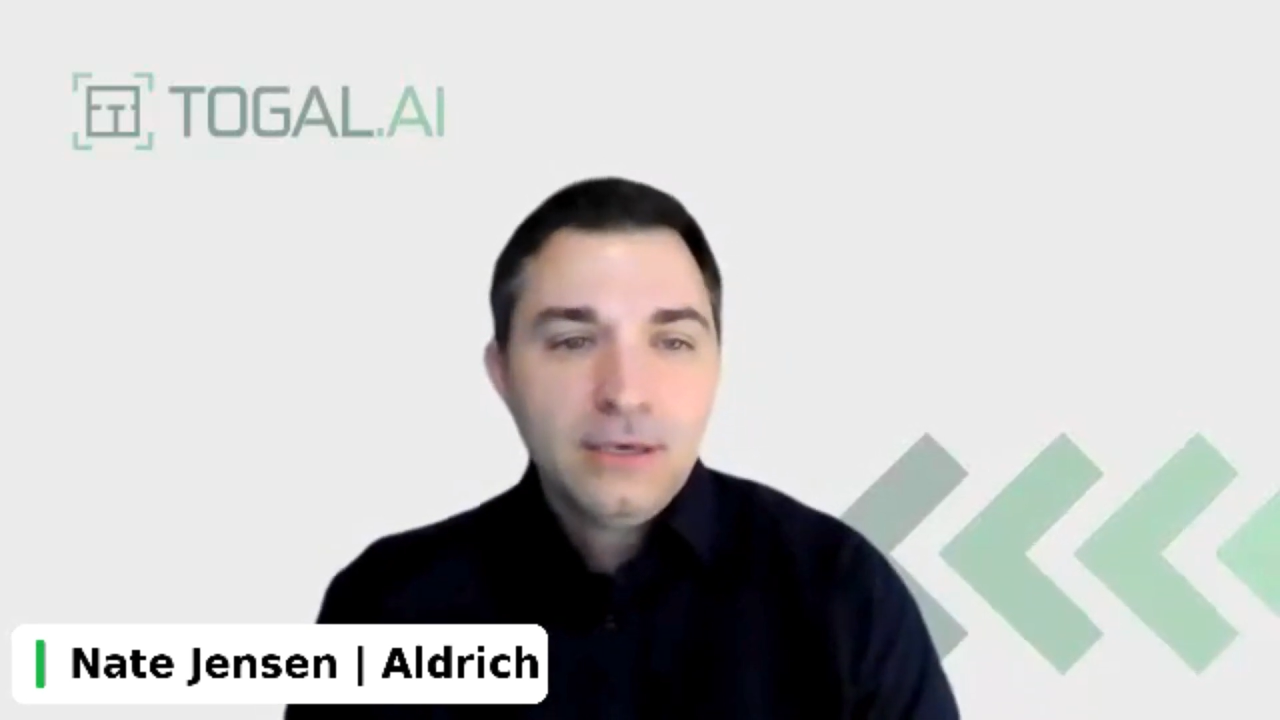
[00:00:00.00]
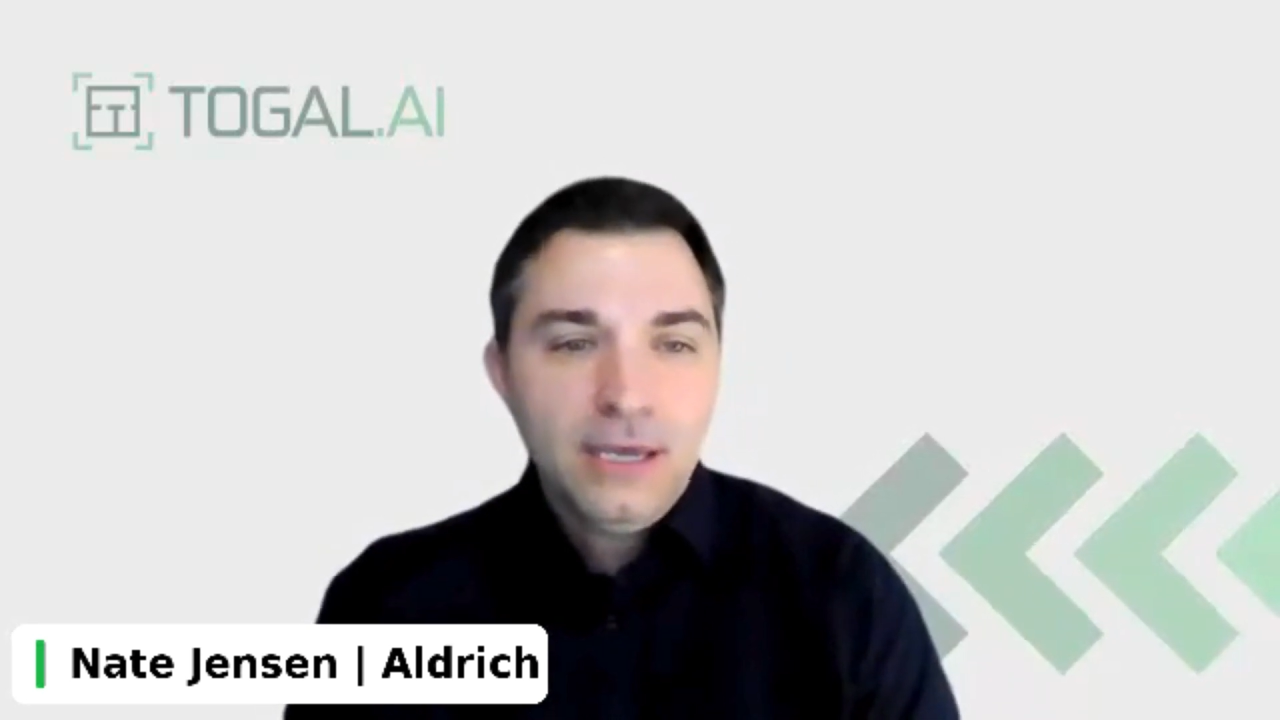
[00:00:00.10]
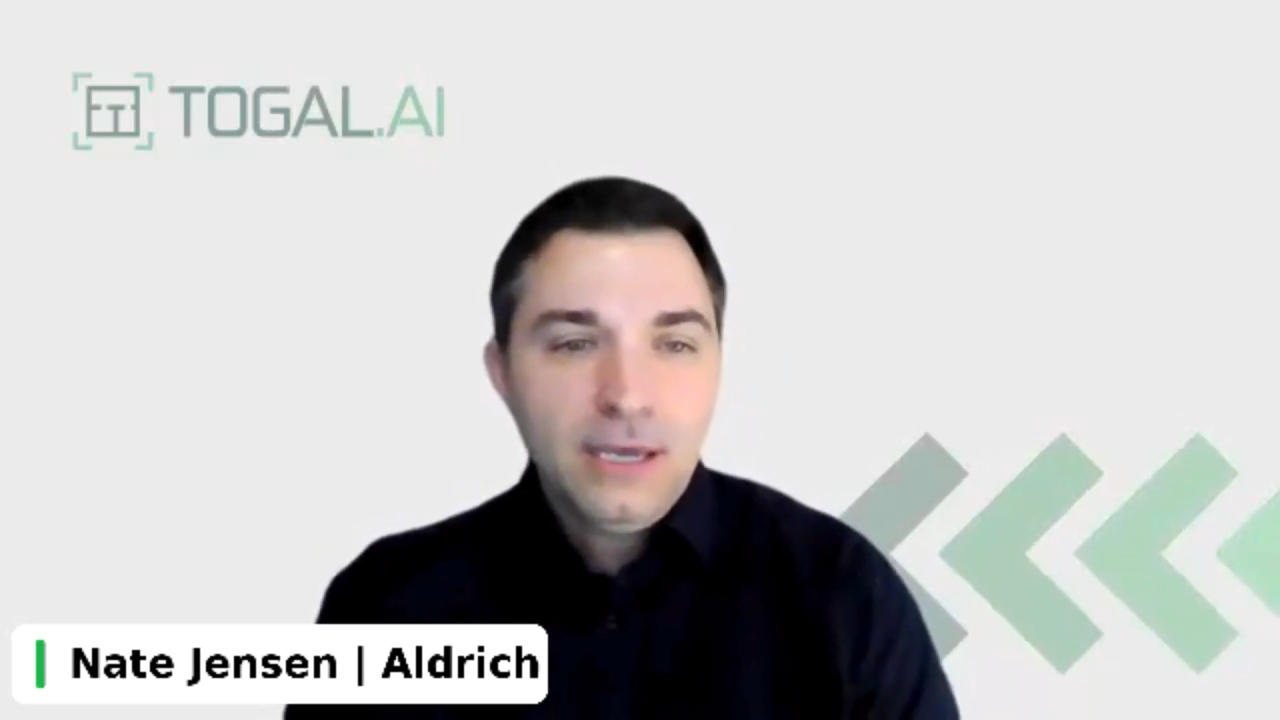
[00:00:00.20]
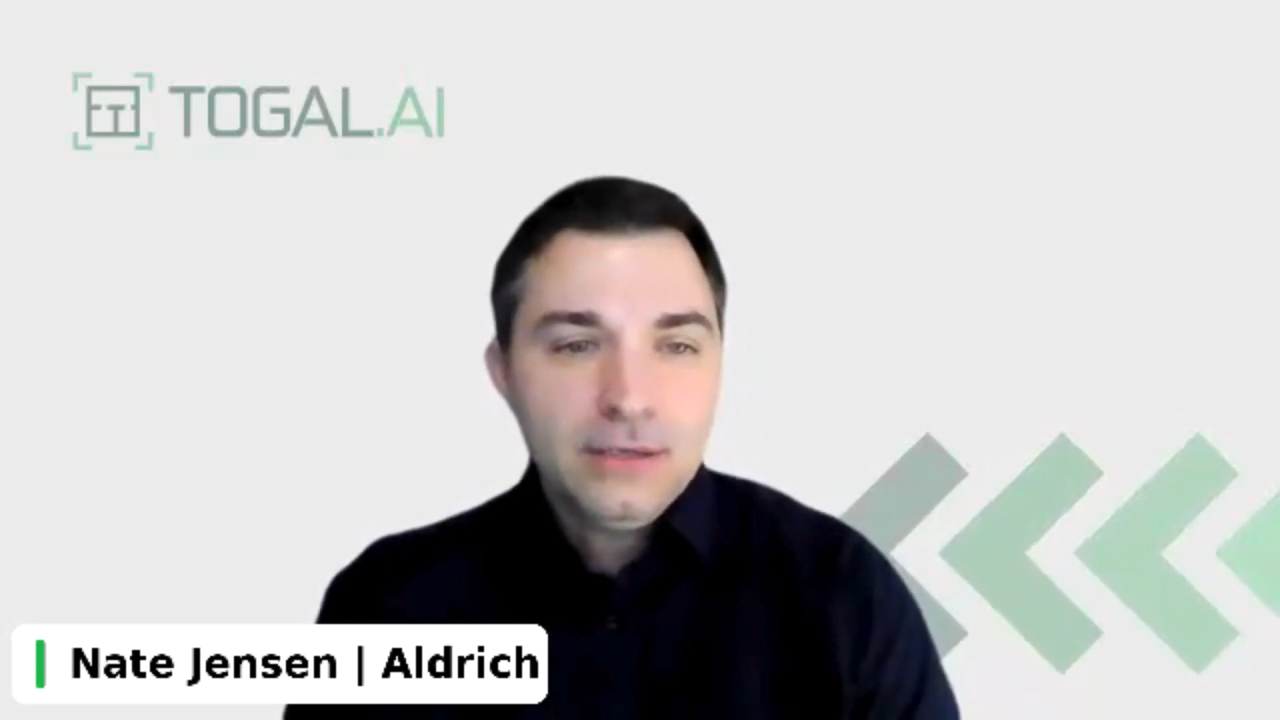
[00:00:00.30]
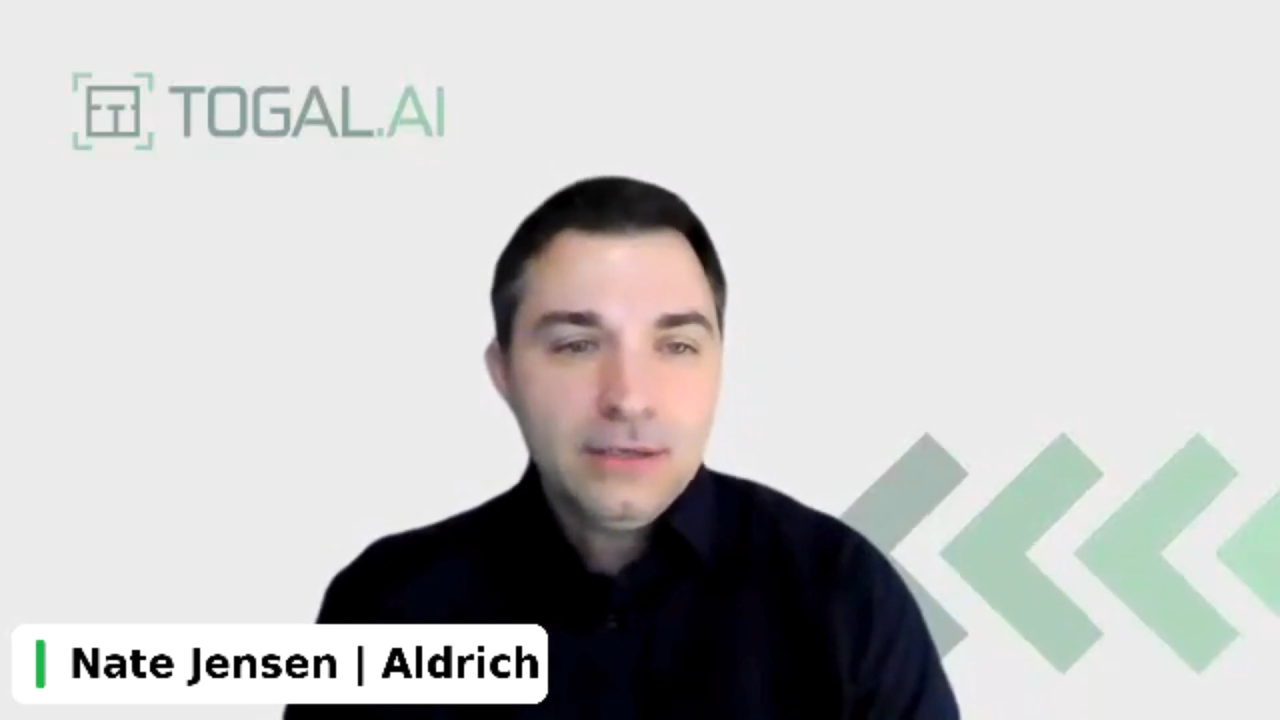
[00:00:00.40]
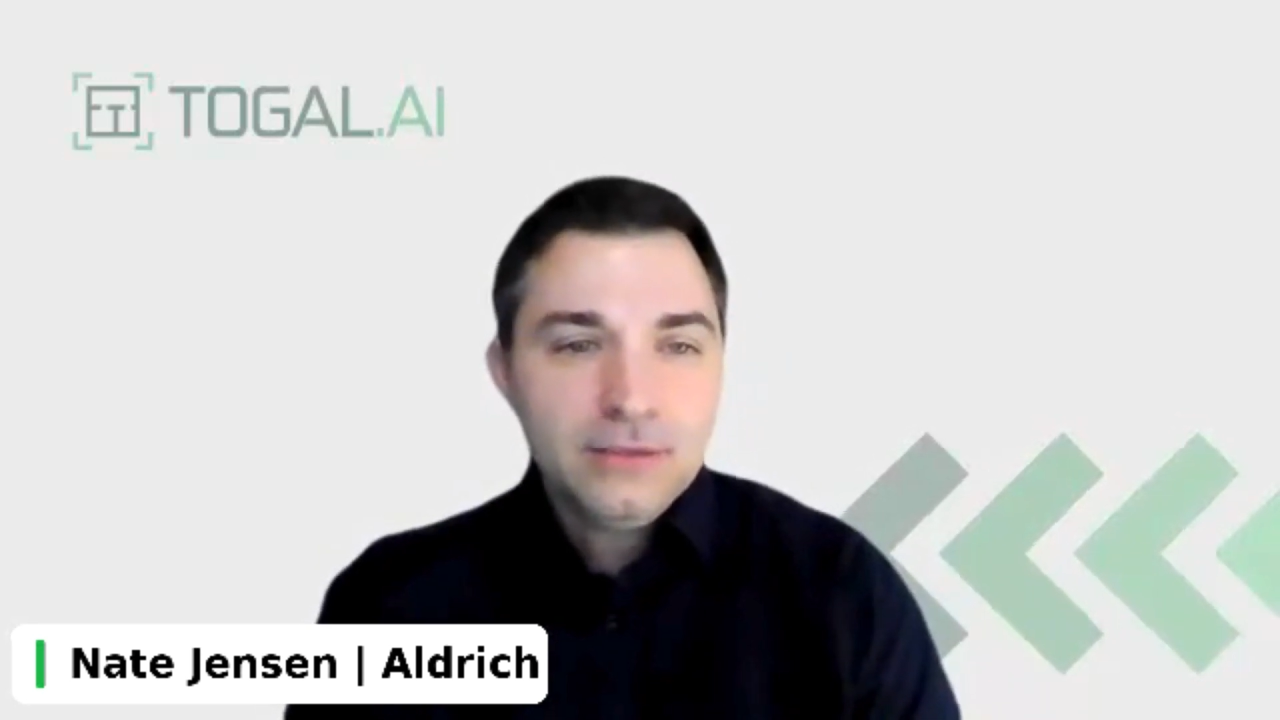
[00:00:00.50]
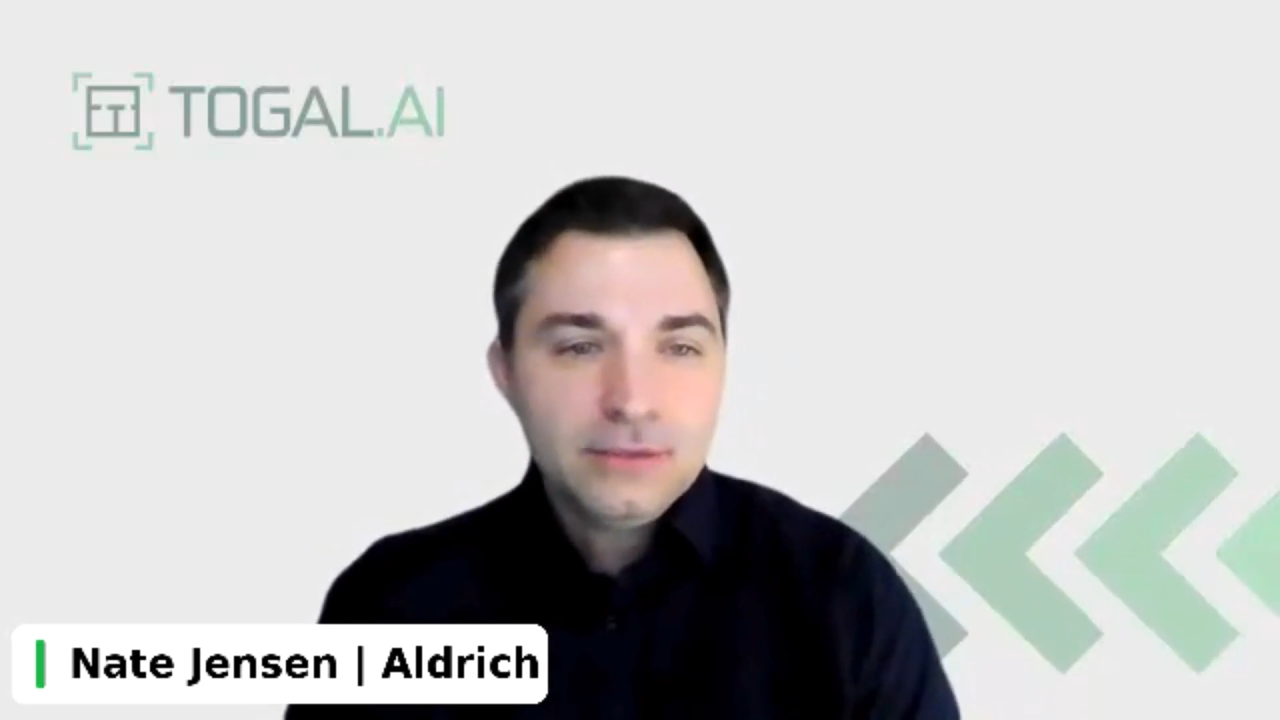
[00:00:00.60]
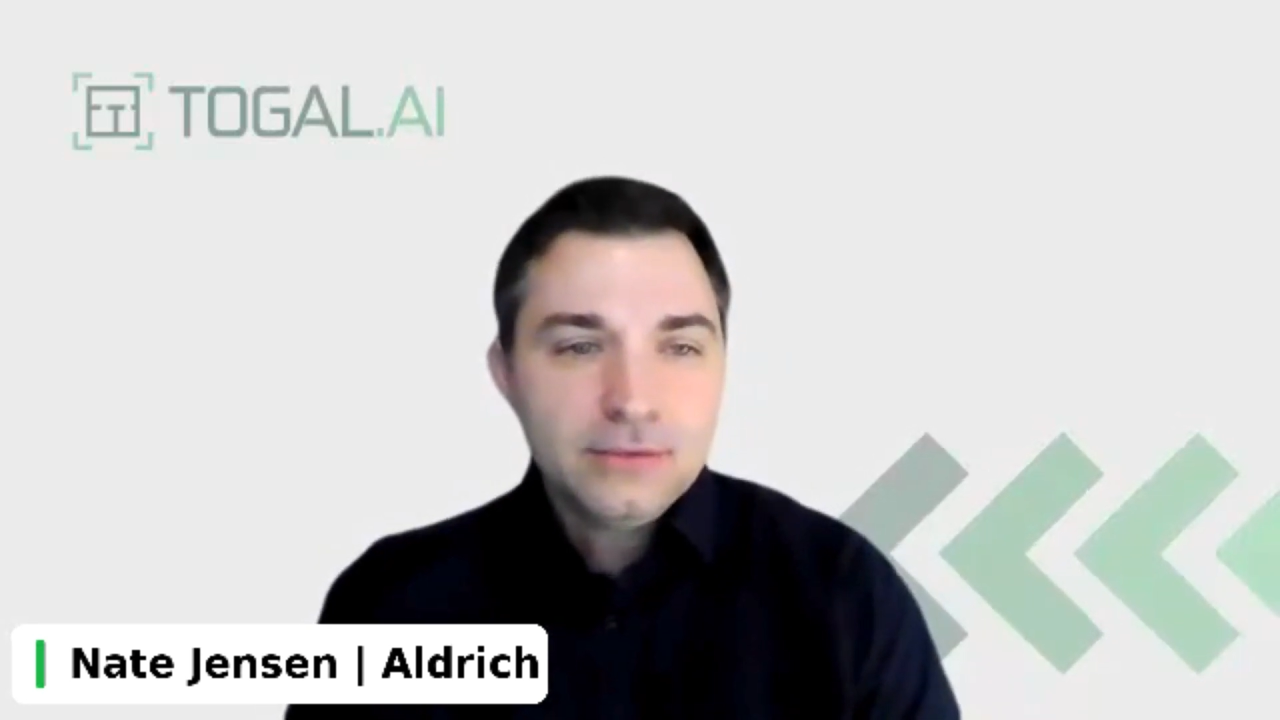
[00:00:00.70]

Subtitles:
and